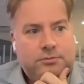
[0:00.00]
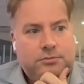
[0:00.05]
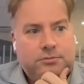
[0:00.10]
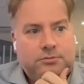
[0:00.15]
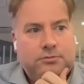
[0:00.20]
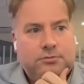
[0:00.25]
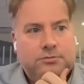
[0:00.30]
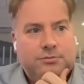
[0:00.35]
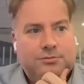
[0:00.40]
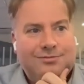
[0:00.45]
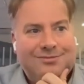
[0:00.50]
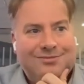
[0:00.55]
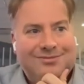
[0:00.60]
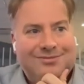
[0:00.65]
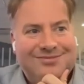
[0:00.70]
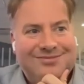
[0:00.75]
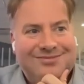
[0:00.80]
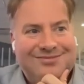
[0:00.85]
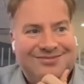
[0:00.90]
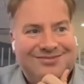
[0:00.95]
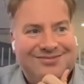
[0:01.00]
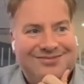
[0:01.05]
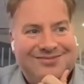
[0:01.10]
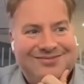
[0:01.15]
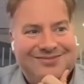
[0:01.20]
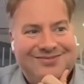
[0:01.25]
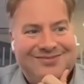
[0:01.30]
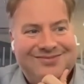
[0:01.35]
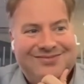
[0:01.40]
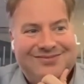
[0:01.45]

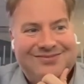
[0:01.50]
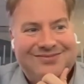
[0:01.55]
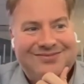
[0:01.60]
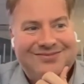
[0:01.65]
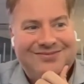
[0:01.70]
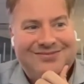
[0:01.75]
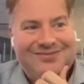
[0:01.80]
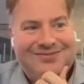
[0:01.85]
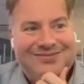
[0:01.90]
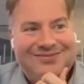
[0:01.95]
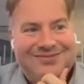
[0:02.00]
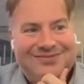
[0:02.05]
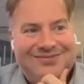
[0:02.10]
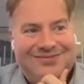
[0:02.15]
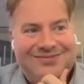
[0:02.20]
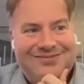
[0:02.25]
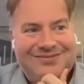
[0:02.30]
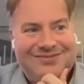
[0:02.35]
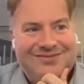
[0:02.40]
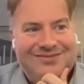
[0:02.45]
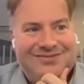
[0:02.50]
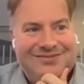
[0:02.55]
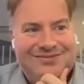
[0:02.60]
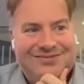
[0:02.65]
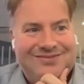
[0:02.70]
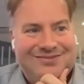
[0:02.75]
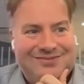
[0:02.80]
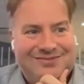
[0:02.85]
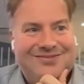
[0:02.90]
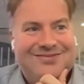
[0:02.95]

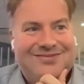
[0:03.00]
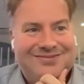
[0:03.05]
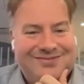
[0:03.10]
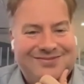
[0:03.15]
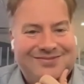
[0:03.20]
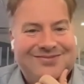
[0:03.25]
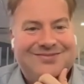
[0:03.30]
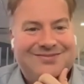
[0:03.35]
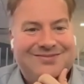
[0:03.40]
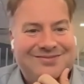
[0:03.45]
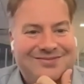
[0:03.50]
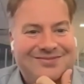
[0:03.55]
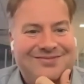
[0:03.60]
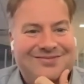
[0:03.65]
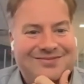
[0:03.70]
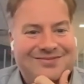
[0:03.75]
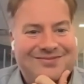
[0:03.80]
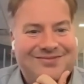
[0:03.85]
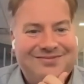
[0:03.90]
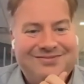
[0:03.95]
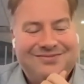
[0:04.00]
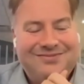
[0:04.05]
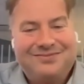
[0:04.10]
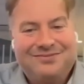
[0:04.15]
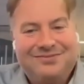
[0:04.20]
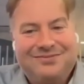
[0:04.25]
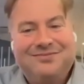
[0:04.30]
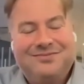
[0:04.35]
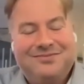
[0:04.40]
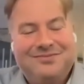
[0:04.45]

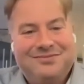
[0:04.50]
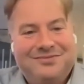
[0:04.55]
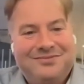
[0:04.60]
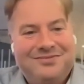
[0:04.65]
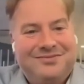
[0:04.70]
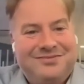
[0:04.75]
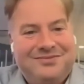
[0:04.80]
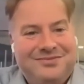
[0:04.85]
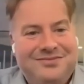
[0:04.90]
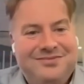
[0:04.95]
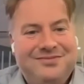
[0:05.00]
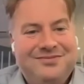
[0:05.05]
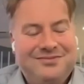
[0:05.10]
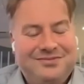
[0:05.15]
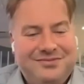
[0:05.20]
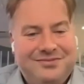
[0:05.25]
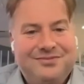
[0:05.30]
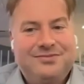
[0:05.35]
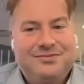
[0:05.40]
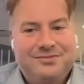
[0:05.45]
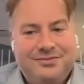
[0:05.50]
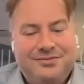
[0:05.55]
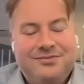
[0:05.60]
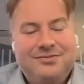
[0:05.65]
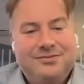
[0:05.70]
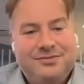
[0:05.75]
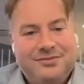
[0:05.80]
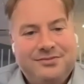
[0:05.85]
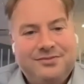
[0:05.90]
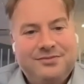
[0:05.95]

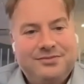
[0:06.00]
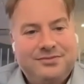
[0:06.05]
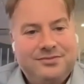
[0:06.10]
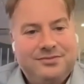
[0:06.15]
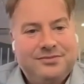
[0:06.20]
(silent)